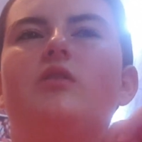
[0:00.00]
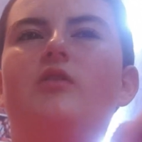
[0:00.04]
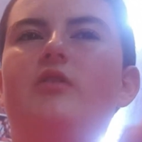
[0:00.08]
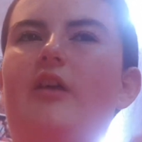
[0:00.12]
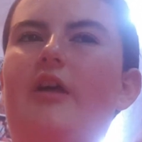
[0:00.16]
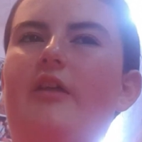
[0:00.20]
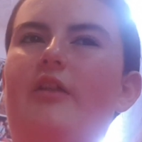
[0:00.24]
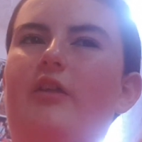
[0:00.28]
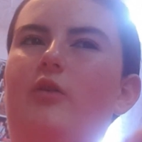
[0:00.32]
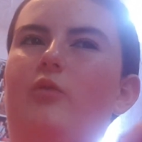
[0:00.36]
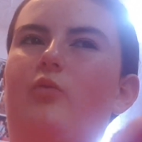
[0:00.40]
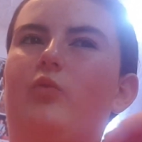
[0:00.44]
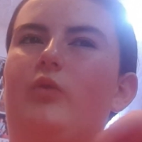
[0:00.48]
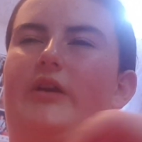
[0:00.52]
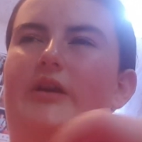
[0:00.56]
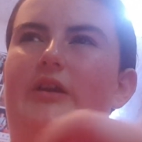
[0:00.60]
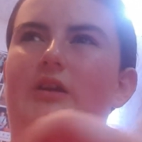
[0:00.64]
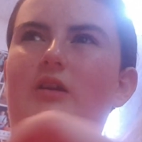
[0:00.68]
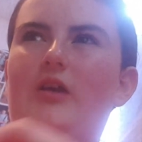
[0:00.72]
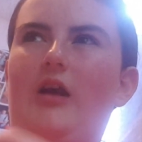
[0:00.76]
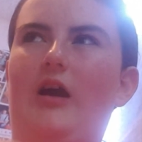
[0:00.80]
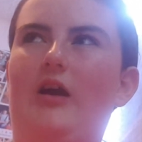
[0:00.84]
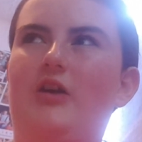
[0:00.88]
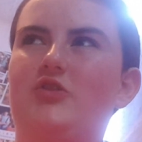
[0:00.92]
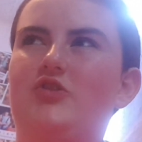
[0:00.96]
the other
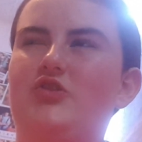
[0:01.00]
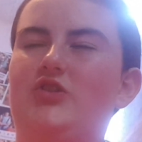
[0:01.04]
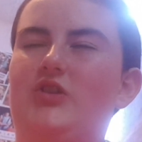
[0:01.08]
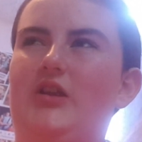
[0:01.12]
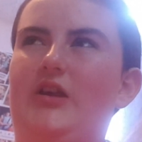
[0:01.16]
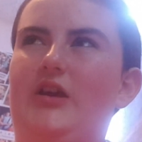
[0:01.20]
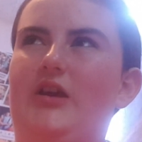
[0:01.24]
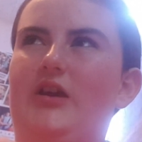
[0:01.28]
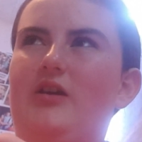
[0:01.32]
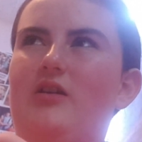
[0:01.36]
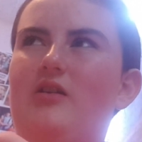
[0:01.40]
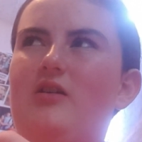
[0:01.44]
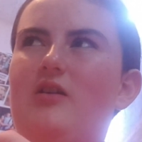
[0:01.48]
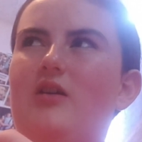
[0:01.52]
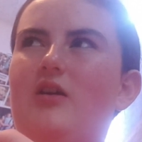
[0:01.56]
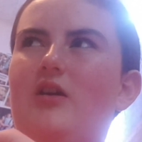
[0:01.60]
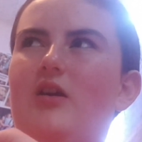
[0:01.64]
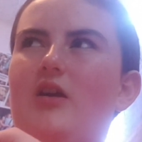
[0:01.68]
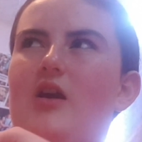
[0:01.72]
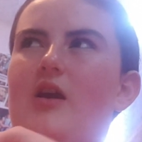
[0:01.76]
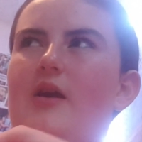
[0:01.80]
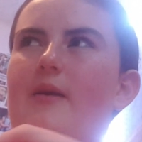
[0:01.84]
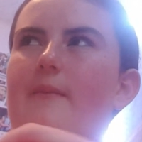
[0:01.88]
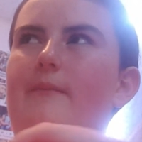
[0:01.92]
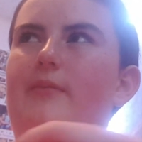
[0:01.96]
week actually,
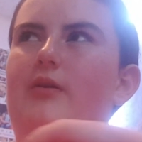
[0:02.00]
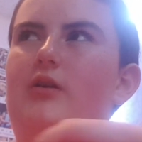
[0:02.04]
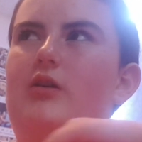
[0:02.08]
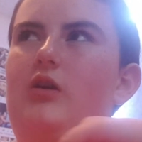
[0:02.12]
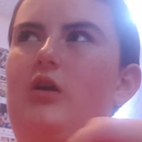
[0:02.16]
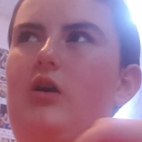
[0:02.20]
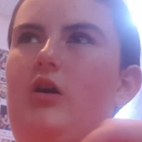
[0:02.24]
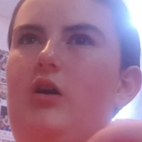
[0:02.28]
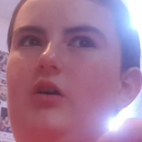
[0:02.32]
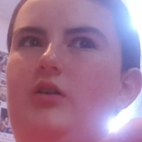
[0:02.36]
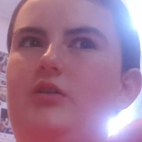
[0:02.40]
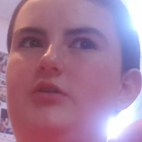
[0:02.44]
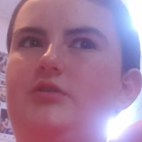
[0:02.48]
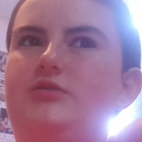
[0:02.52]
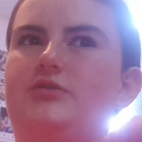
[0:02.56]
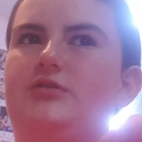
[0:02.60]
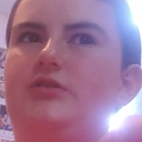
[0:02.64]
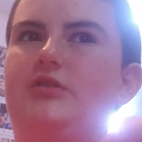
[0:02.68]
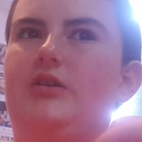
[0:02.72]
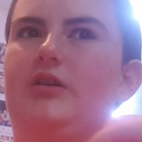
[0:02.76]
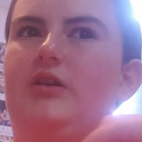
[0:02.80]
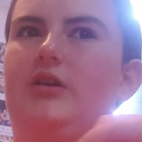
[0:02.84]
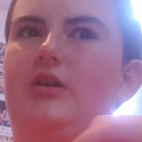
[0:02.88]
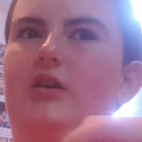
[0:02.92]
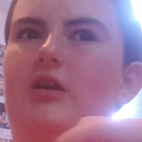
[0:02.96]
because
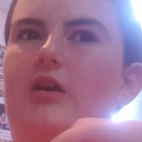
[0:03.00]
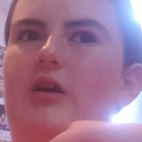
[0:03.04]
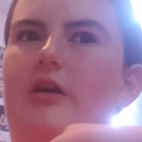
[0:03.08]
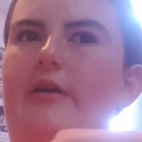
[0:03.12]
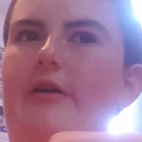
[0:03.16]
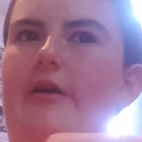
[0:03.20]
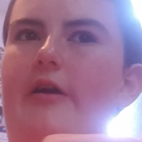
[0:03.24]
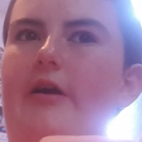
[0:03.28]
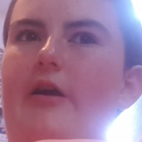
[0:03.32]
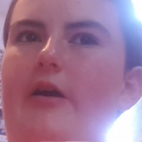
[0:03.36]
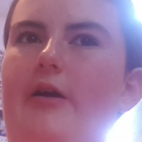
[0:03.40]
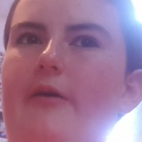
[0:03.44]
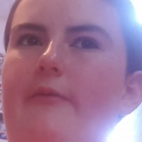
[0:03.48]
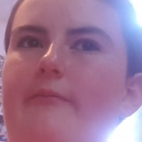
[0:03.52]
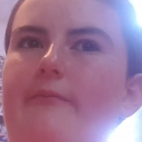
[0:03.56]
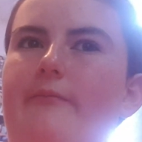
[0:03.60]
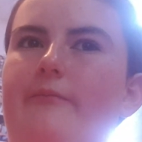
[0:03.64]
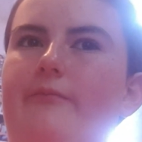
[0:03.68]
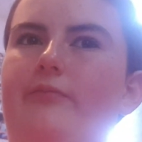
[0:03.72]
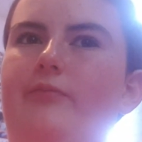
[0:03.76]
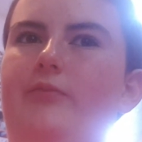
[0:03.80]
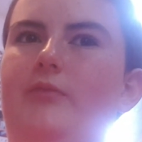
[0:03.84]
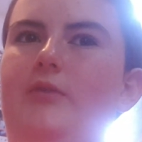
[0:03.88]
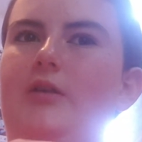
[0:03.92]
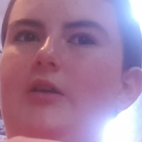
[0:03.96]

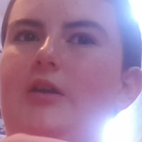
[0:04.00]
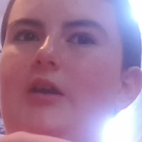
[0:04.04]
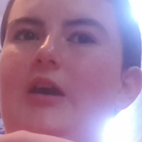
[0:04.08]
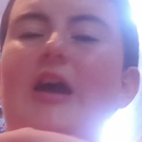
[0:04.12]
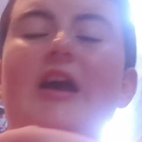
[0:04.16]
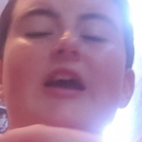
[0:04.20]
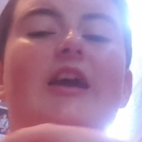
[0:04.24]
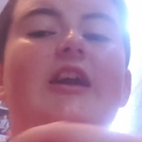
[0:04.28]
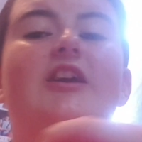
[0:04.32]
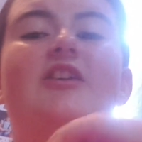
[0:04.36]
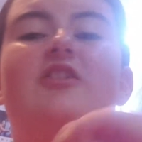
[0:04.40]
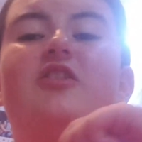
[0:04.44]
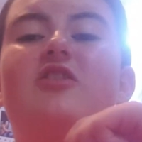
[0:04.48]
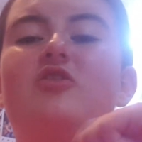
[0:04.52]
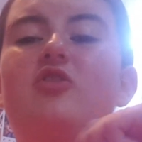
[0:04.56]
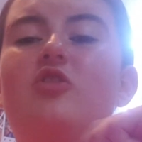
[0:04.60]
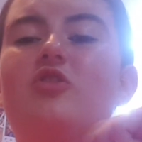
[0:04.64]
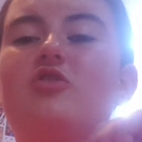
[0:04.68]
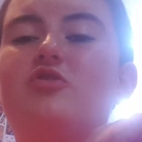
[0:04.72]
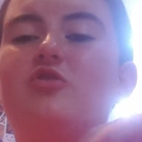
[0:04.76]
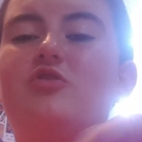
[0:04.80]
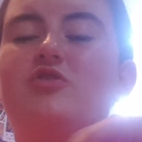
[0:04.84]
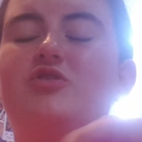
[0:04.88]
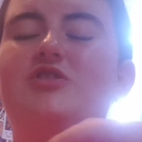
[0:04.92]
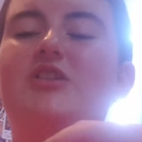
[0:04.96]
he just
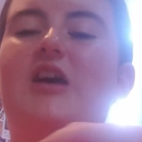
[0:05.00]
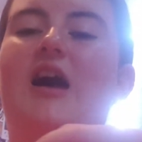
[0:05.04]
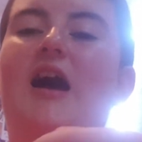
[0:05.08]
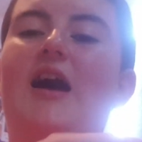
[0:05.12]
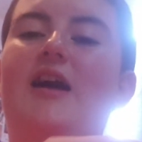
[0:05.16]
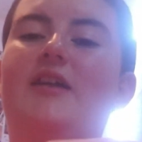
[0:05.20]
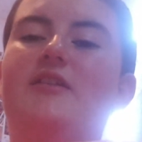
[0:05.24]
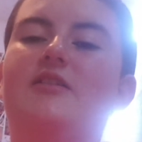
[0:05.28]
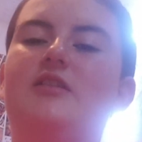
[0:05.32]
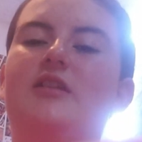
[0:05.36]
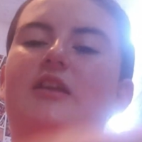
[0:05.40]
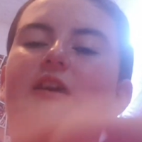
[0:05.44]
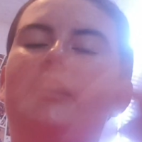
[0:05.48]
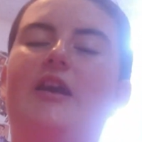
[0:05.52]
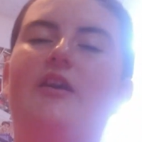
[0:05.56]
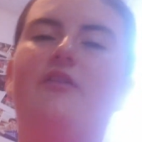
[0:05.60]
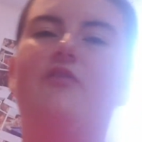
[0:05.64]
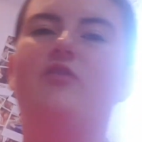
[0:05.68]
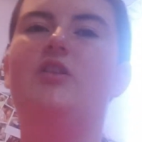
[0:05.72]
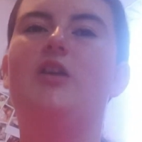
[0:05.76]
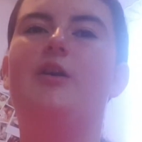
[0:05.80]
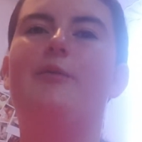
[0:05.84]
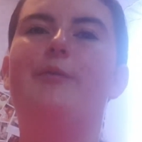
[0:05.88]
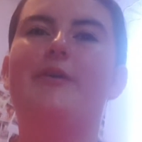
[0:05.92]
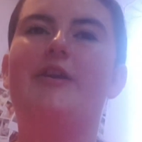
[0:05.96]
looks so sad.
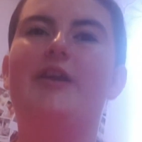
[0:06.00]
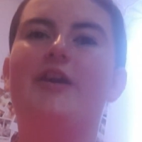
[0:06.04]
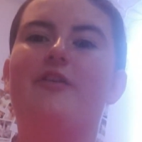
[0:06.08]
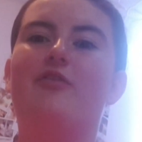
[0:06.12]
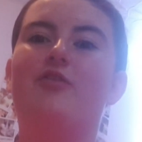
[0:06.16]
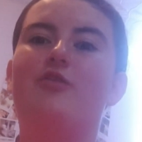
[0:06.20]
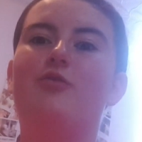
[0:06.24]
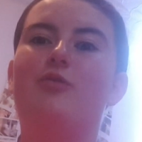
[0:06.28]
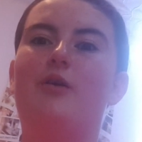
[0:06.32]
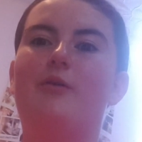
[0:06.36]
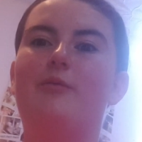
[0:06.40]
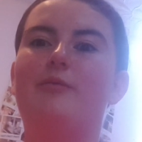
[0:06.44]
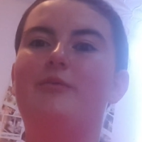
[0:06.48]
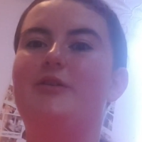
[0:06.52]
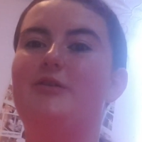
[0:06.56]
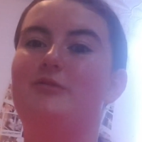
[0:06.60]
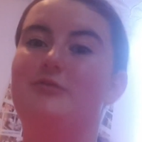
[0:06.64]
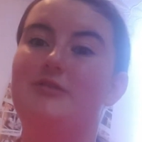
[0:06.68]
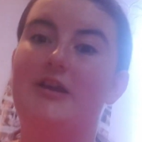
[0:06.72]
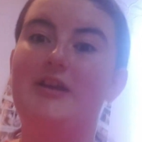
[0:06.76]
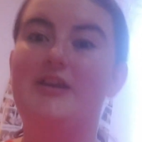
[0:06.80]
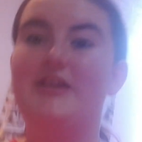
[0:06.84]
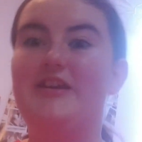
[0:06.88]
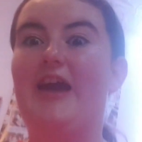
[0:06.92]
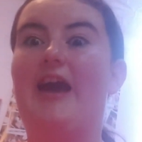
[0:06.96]
Every time I give it to him, he was
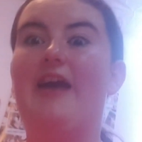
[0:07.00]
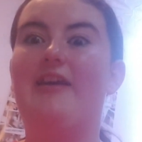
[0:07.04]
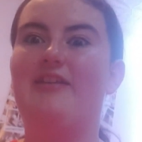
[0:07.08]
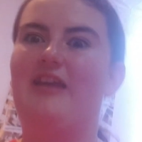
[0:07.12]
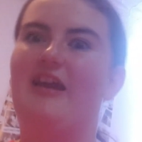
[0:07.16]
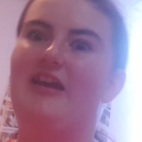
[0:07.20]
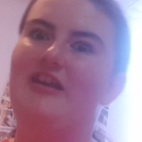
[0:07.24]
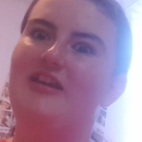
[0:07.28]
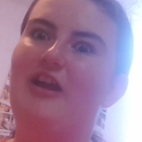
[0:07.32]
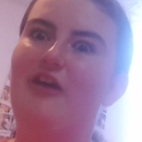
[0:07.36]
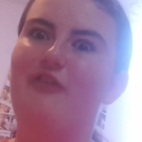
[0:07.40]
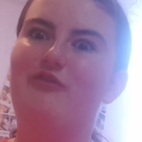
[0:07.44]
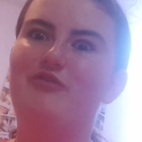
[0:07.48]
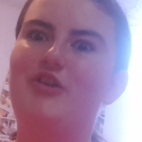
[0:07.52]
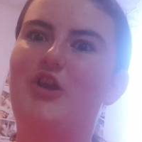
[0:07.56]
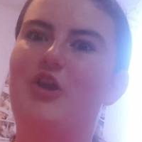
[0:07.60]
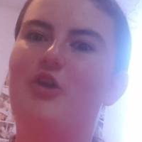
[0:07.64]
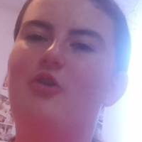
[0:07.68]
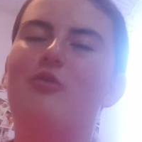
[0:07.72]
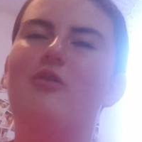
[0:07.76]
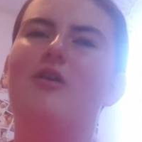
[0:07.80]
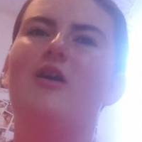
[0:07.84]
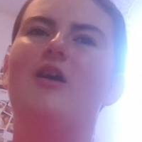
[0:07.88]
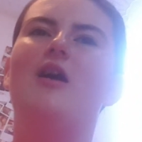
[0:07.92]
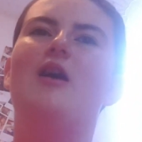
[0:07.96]
like, "Yes, I love
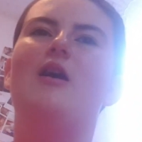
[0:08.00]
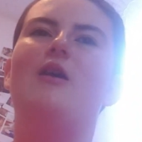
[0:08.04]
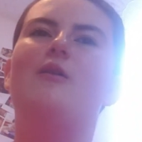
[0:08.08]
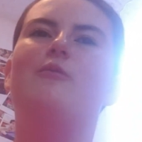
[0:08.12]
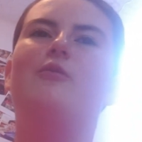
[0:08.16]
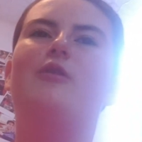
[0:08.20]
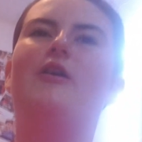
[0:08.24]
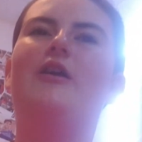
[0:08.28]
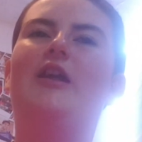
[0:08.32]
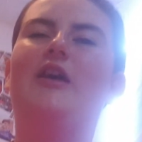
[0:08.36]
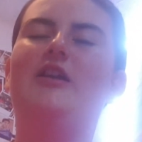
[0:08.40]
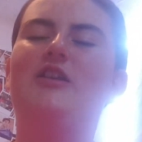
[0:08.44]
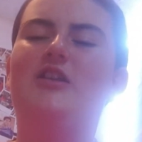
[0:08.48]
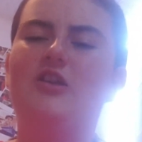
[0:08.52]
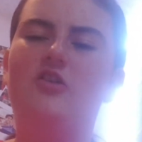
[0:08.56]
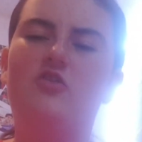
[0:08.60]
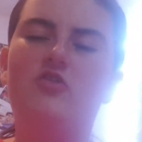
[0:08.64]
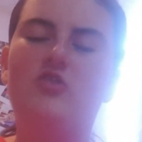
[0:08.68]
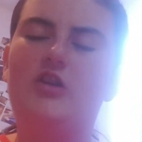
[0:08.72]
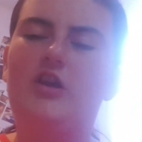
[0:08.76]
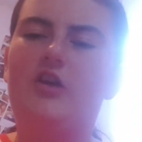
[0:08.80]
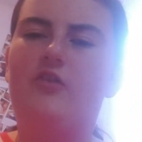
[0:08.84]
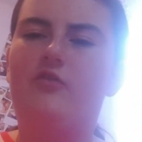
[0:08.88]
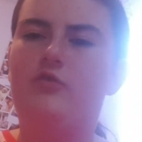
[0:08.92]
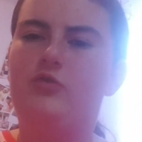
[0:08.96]
you." When I
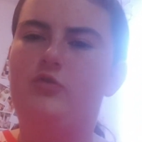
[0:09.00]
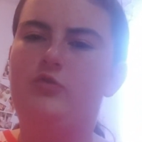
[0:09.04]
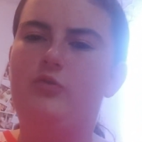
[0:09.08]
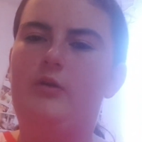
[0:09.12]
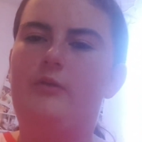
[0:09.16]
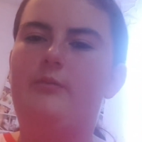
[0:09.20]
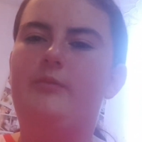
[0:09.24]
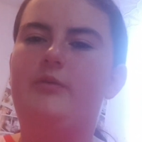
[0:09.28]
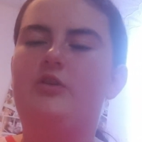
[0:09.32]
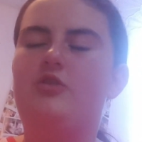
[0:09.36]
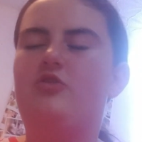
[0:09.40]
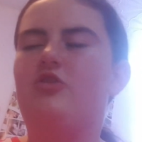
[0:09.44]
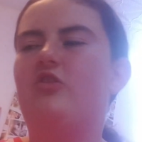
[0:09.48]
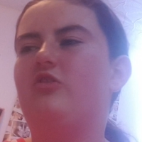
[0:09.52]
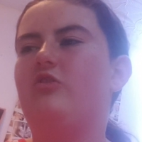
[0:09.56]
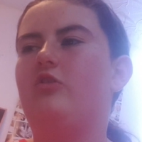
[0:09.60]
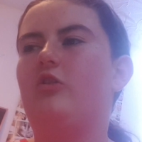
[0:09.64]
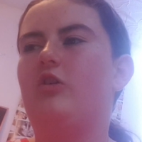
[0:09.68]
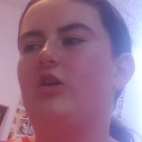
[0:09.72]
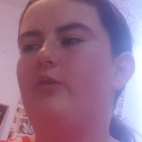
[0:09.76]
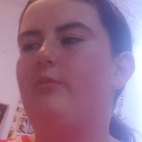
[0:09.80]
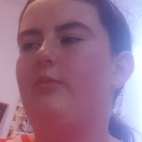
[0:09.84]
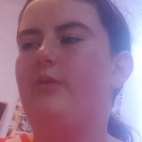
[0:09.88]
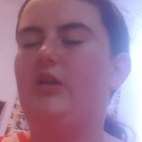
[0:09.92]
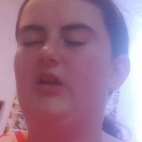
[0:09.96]
didn't give it to him, he just
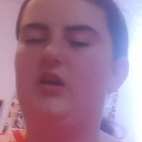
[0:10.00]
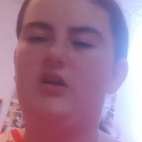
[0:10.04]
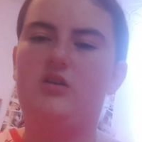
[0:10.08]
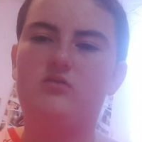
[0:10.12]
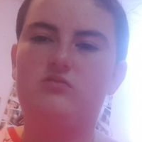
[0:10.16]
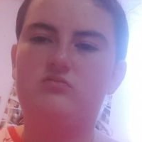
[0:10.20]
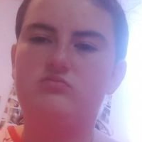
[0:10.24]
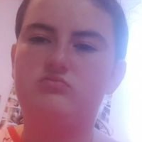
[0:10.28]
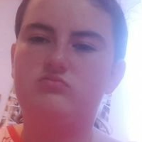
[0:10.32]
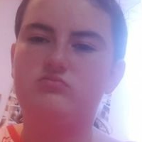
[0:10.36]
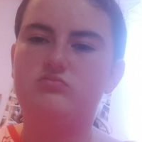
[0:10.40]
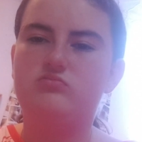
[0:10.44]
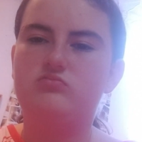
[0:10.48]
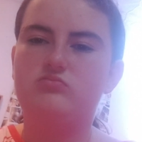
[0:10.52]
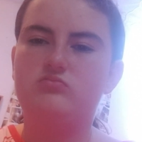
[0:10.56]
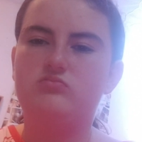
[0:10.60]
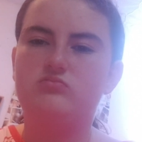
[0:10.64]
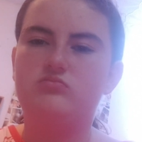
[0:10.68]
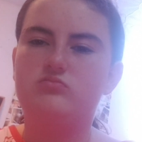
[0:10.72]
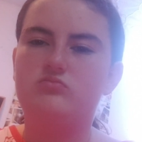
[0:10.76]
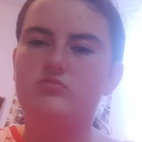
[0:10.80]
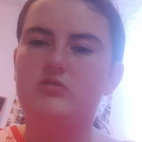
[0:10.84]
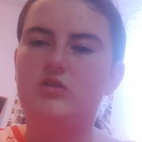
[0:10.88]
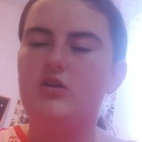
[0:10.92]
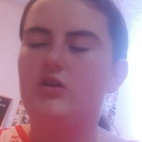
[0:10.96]
looked at me
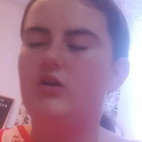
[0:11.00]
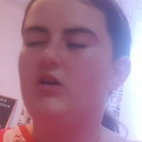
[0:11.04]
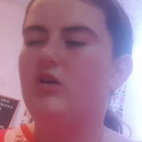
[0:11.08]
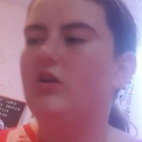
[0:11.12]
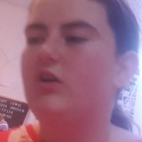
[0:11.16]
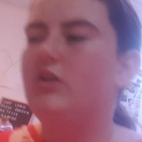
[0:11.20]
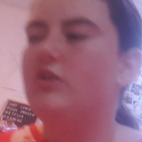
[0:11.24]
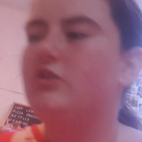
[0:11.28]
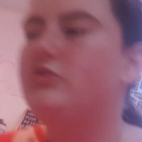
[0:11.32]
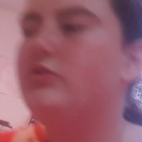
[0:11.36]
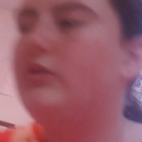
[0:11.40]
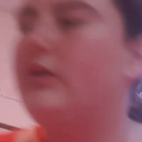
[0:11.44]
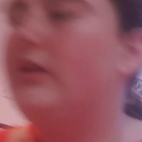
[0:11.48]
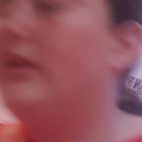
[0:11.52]
so